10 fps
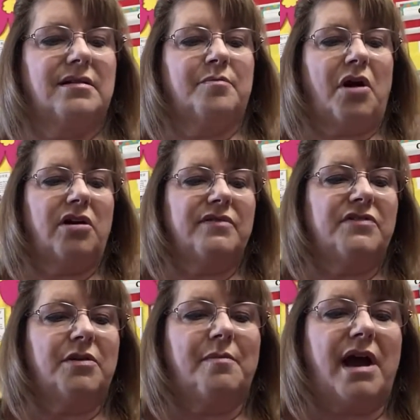part of
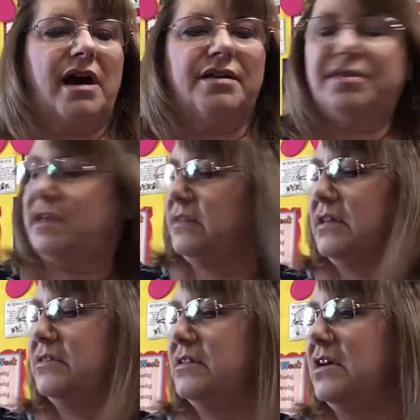your math. And
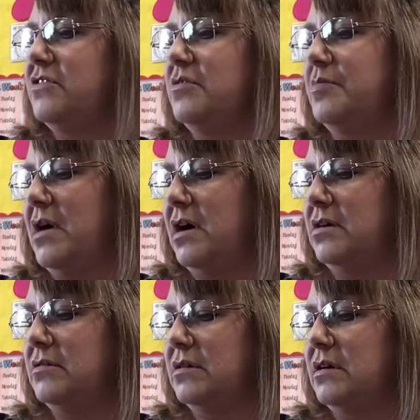then the other
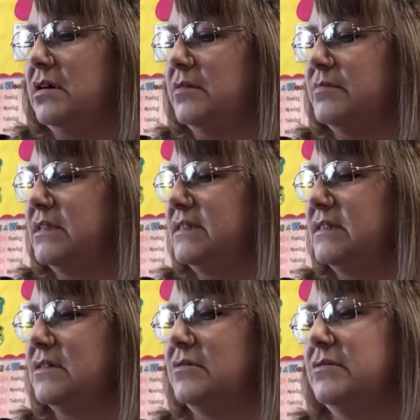part, this
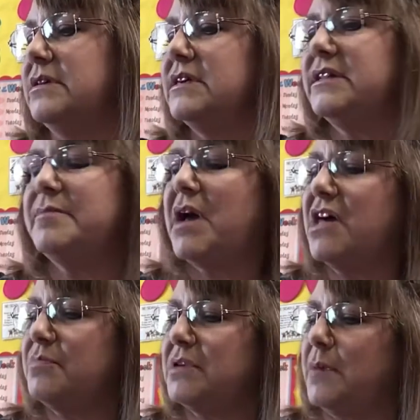isn't really math,
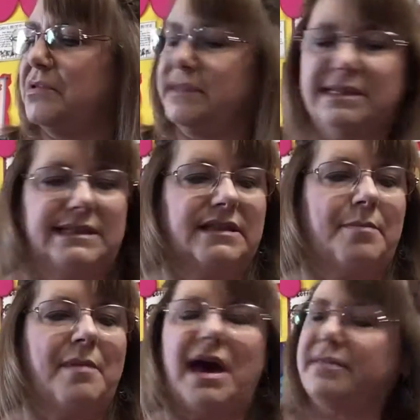but I put this in the
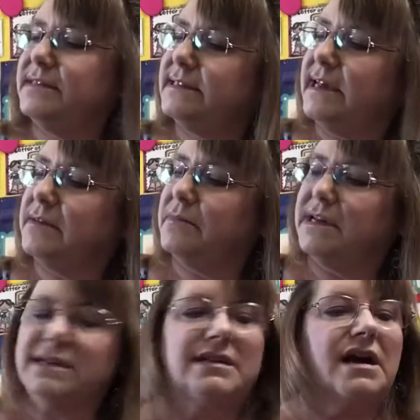math
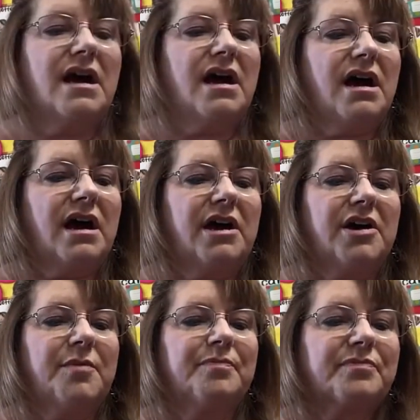segment.
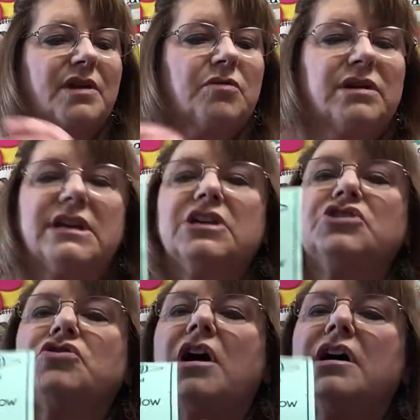We're gonna
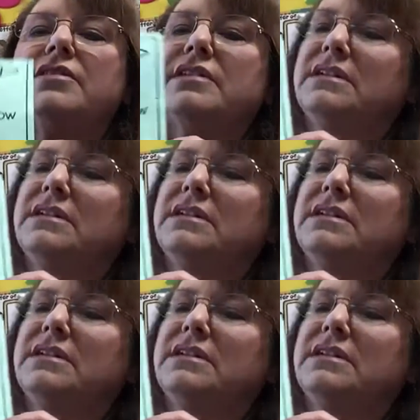draw the